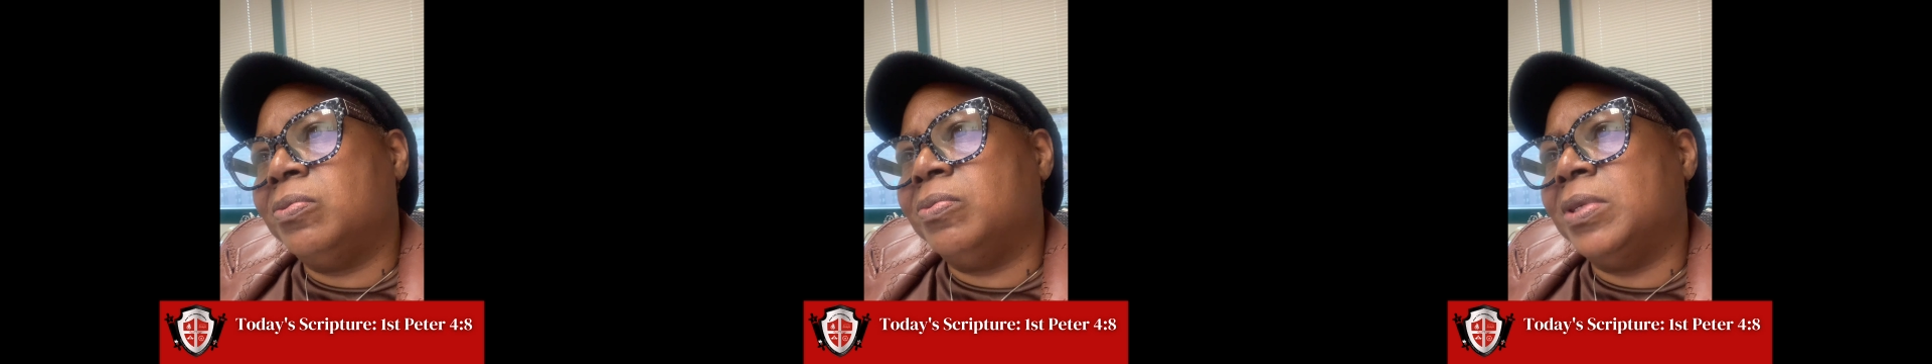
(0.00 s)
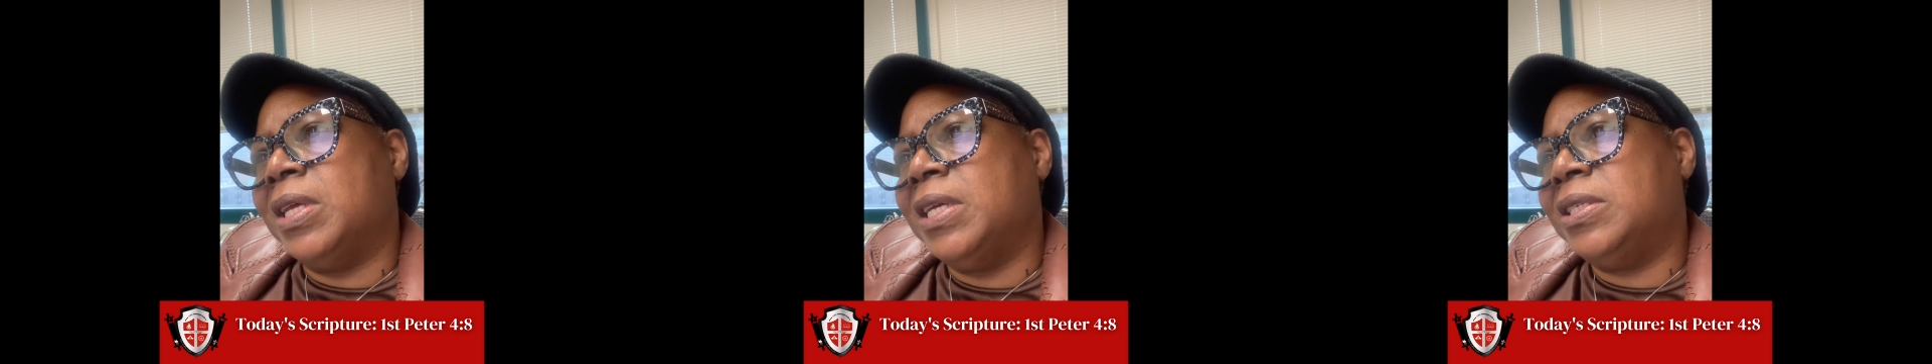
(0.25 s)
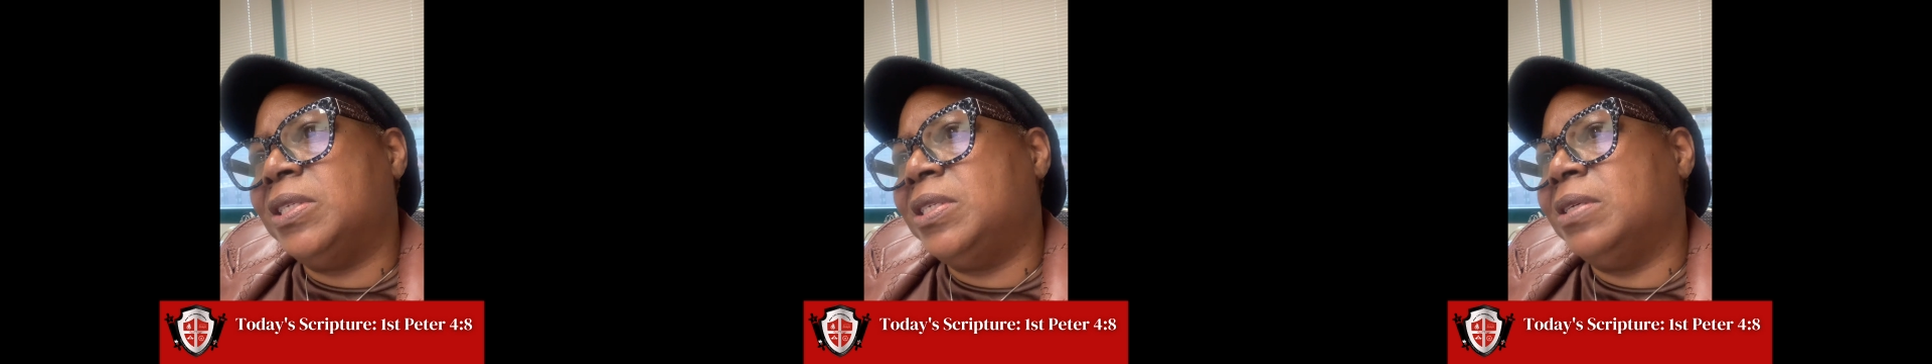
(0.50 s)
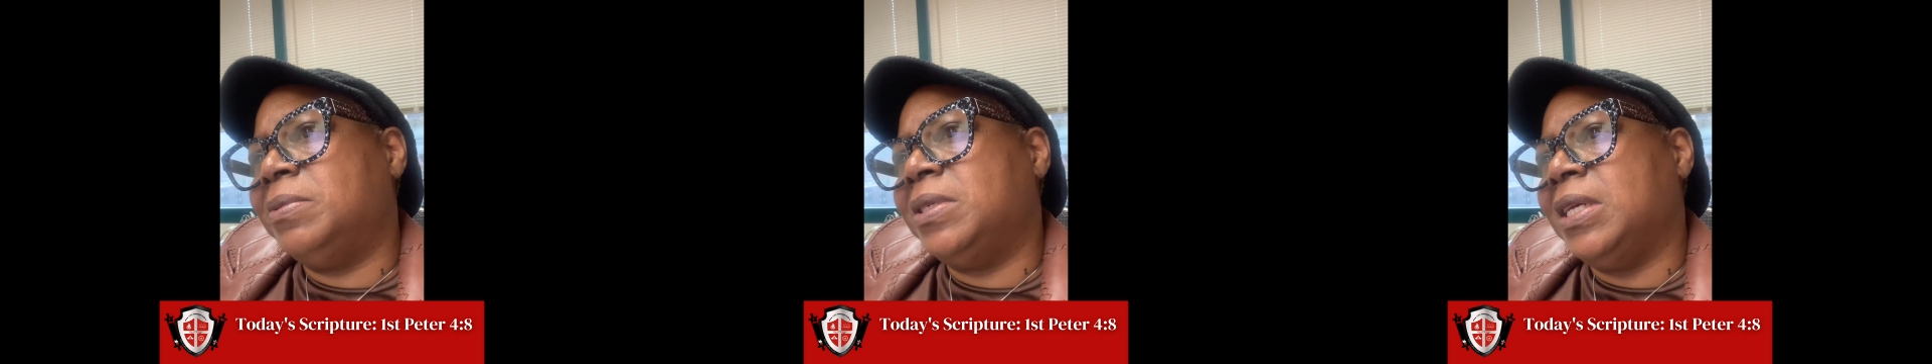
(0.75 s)

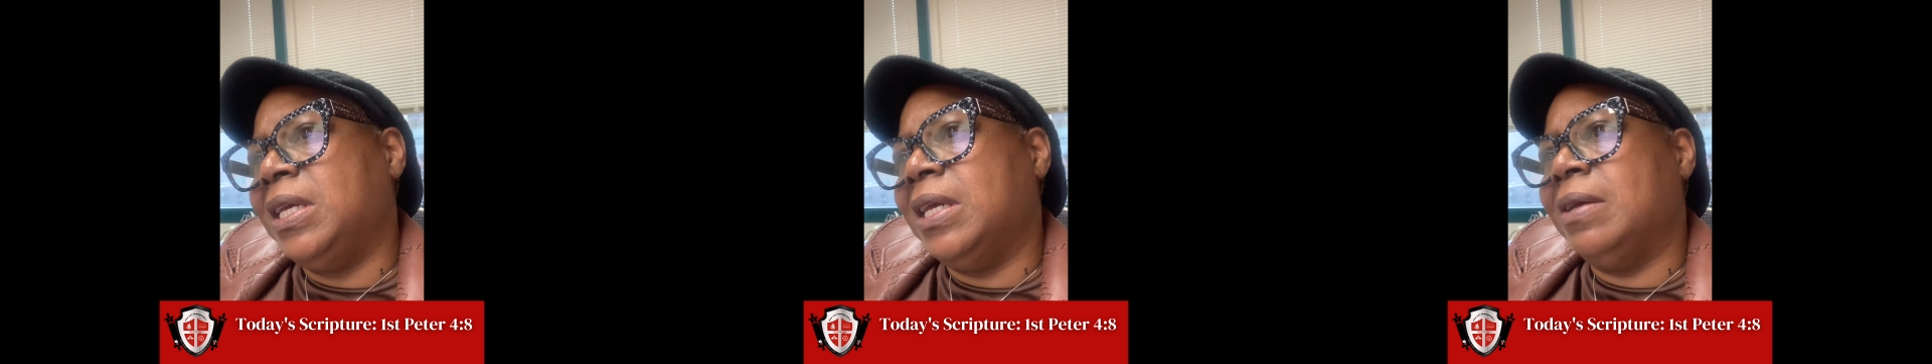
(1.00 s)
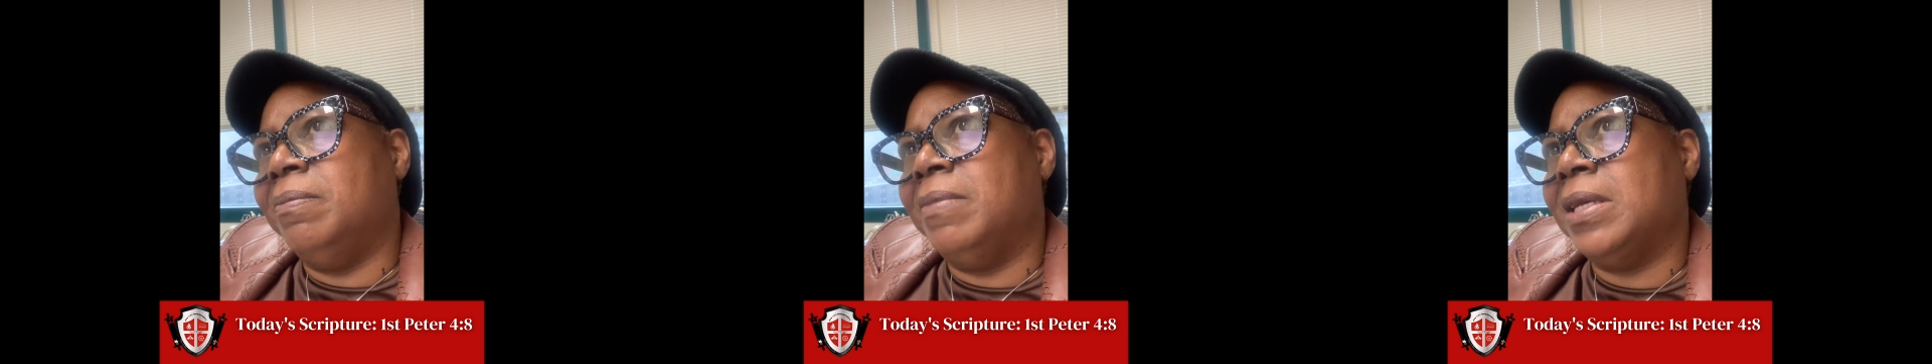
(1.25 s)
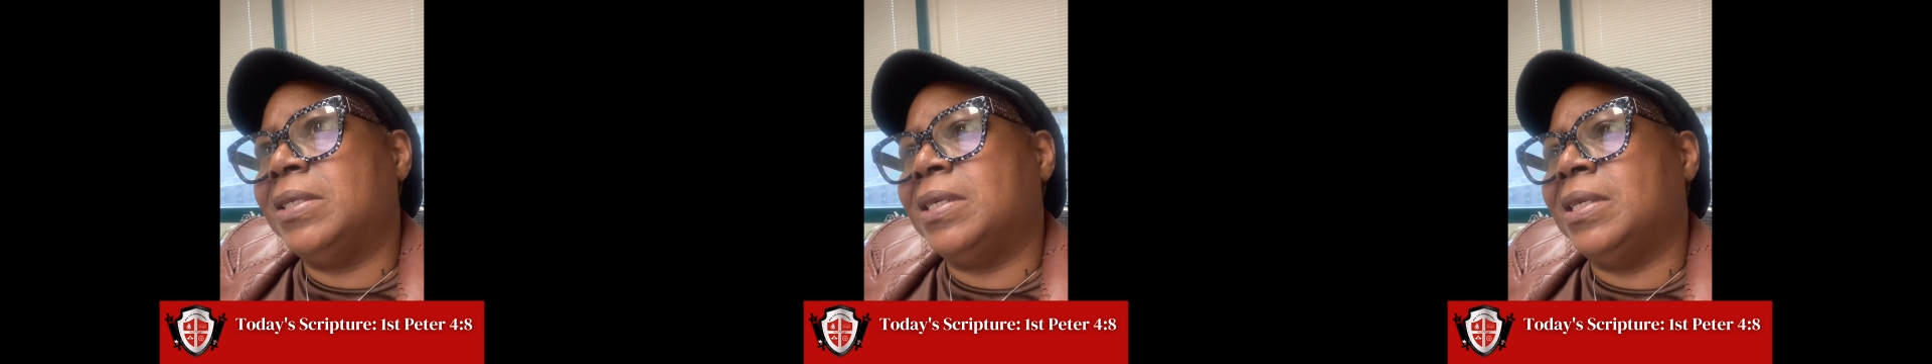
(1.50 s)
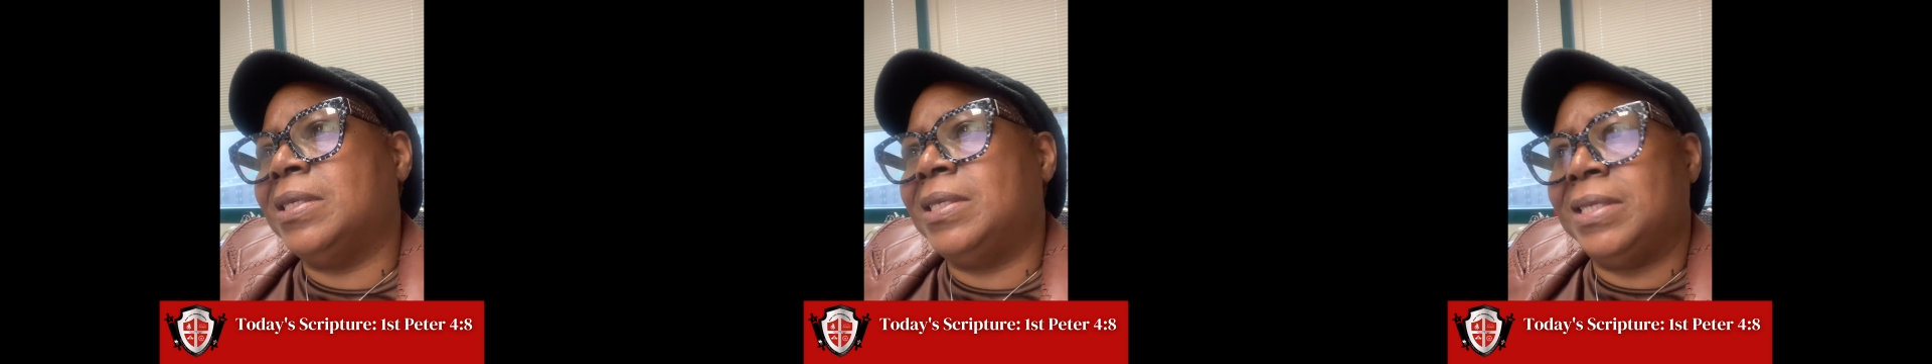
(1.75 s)
relationship to end makes
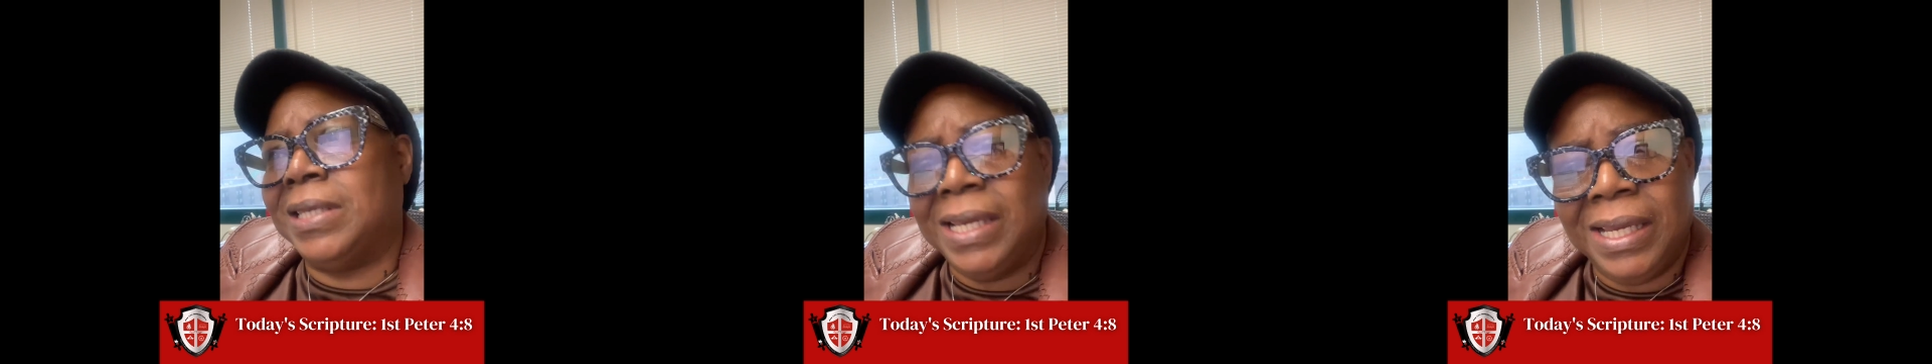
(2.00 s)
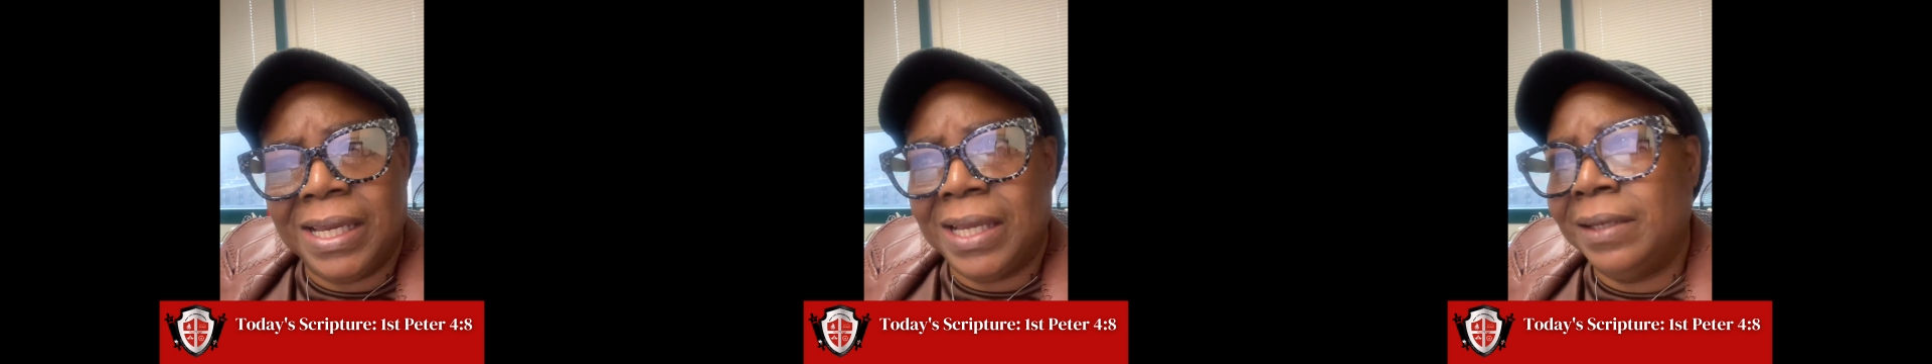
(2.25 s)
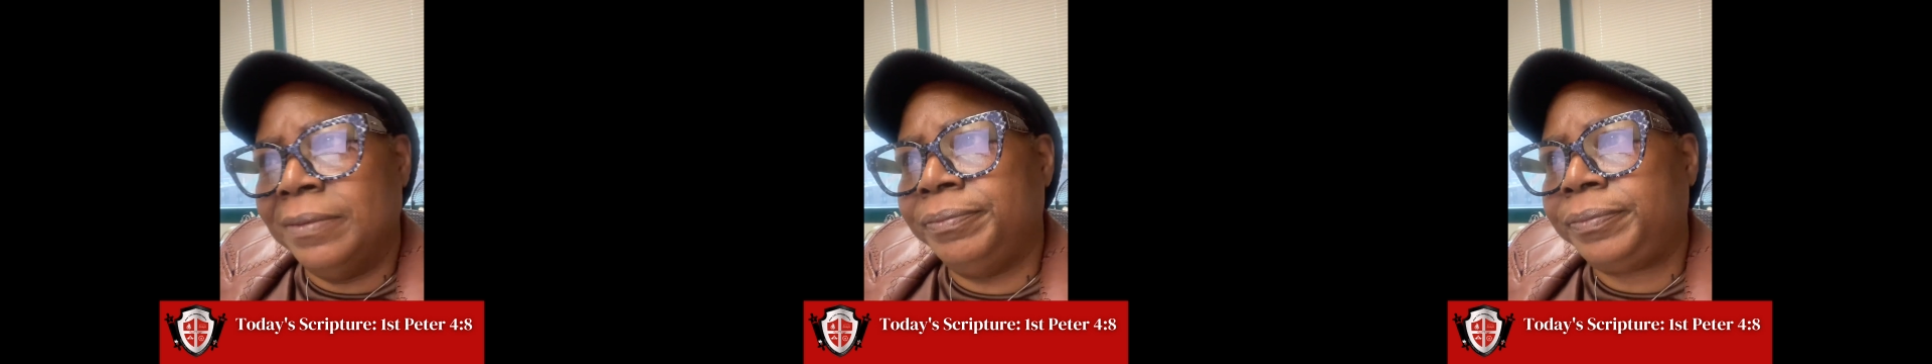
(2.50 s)
it a sin.